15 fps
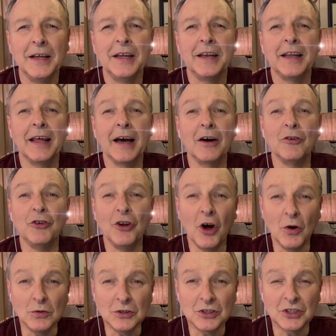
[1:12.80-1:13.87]
Now,
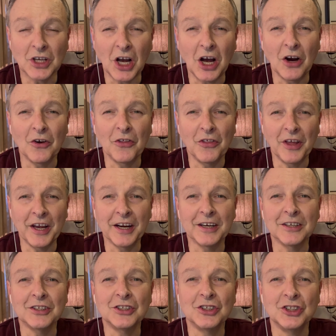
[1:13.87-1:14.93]
notes are
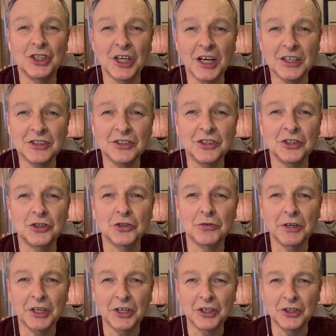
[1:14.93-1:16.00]
there just to
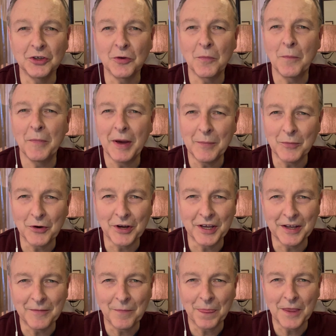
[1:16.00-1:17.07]
trigger your
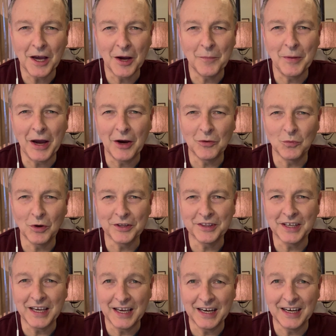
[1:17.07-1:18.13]
memory about what the
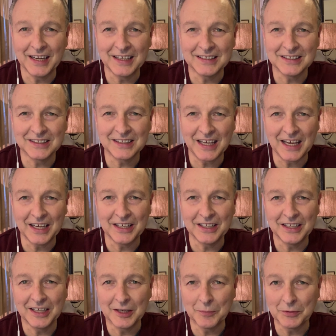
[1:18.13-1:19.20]
candidate said
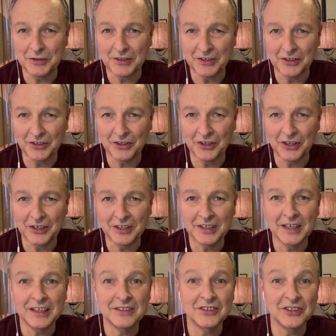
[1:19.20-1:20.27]
in a particular
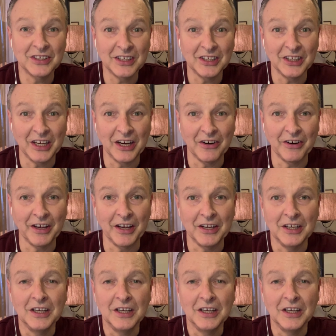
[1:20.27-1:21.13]
skill area.